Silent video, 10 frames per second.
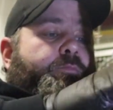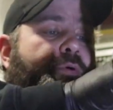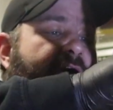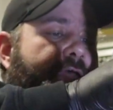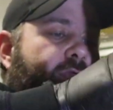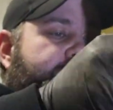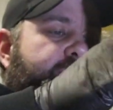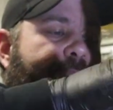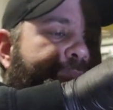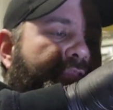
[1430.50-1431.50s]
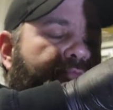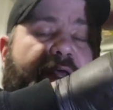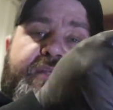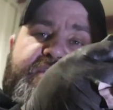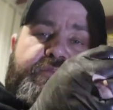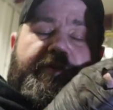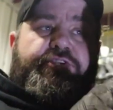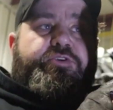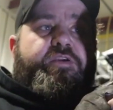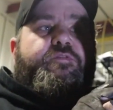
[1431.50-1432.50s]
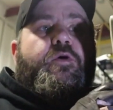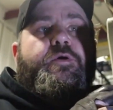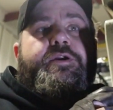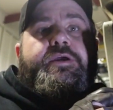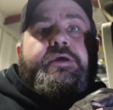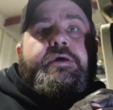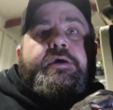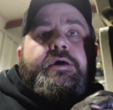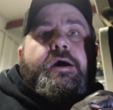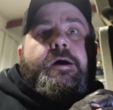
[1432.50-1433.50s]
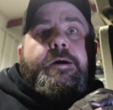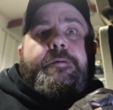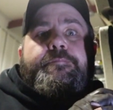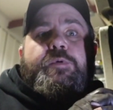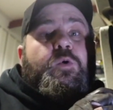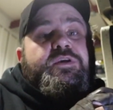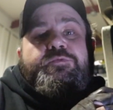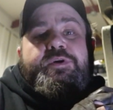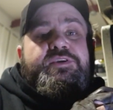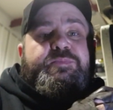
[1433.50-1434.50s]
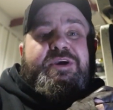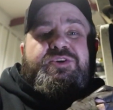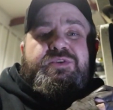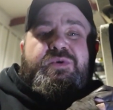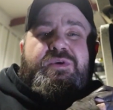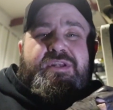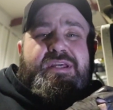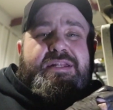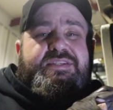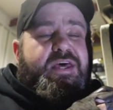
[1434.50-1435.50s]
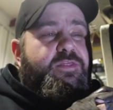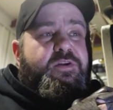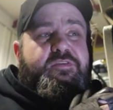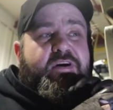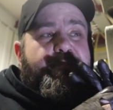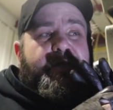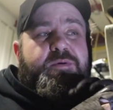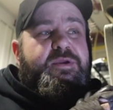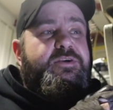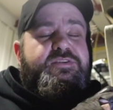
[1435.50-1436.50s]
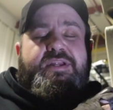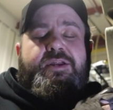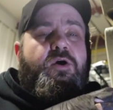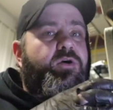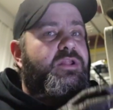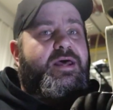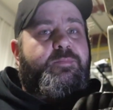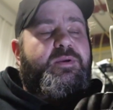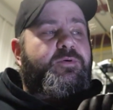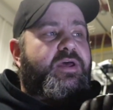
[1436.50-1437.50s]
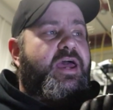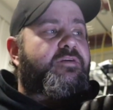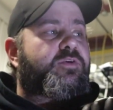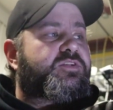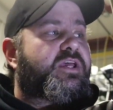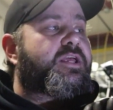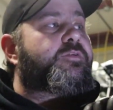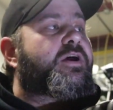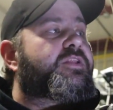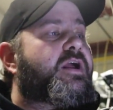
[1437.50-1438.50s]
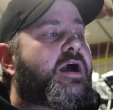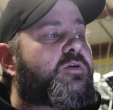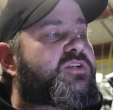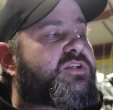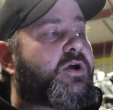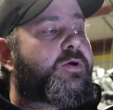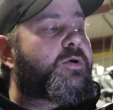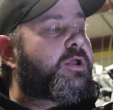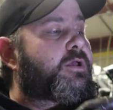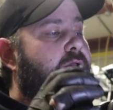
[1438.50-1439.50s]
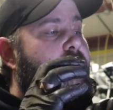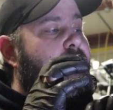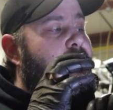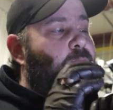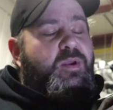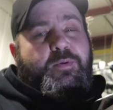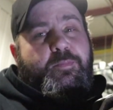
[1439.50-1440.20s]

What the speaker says: But relatively straightforward. Only real special tool you need is that 35 millimeters. Not a whole lot of people that have those laying around their house, so be